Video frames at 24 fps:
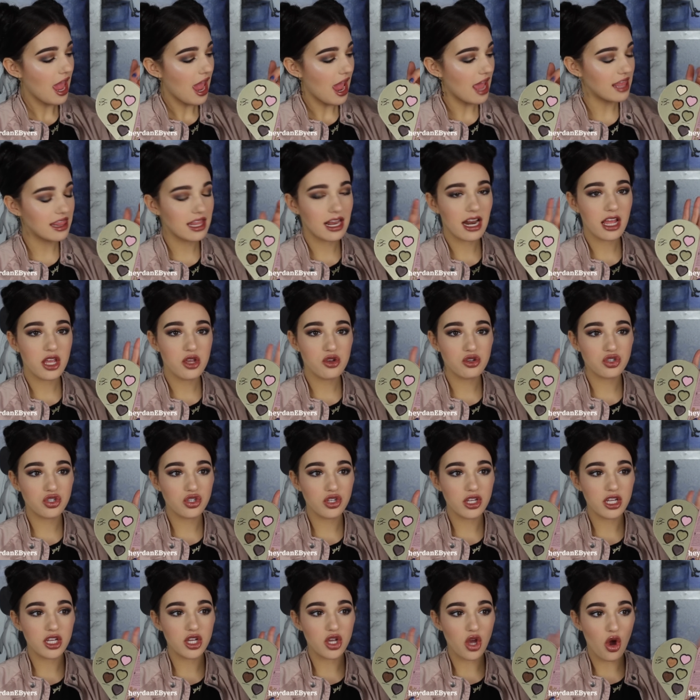and then I
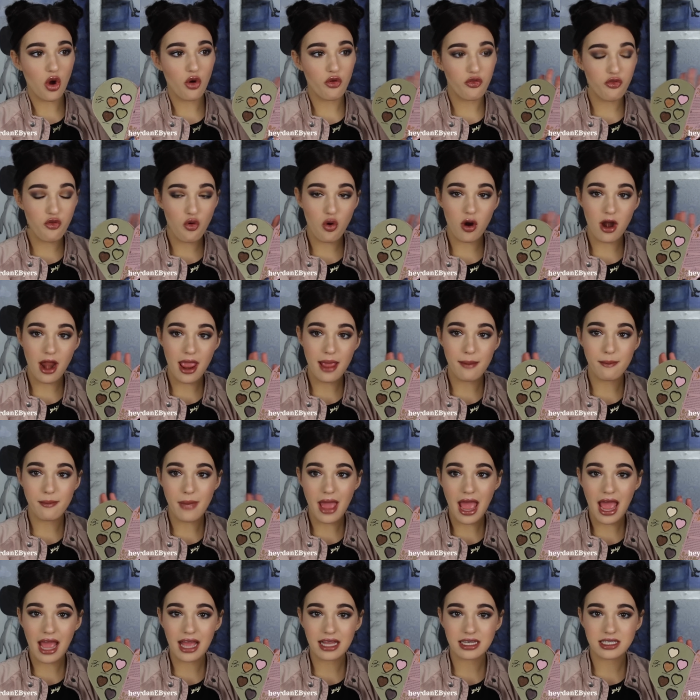usually go for a
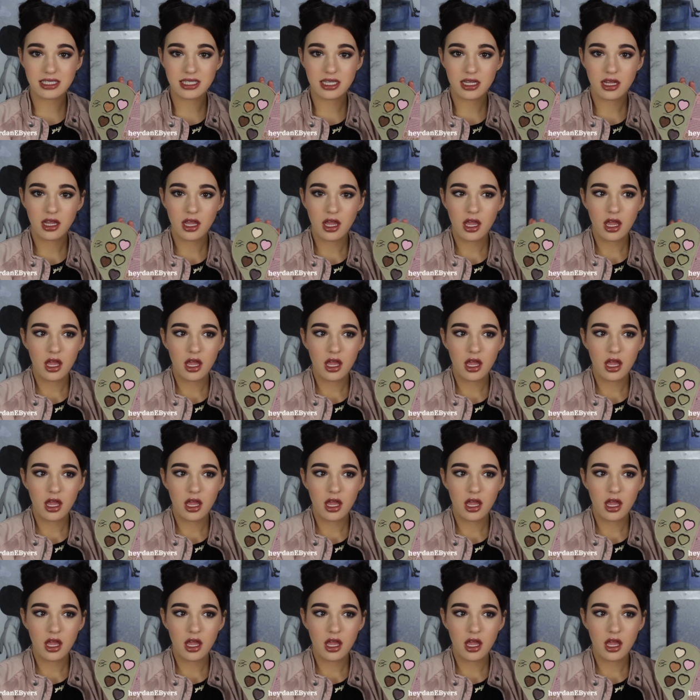matte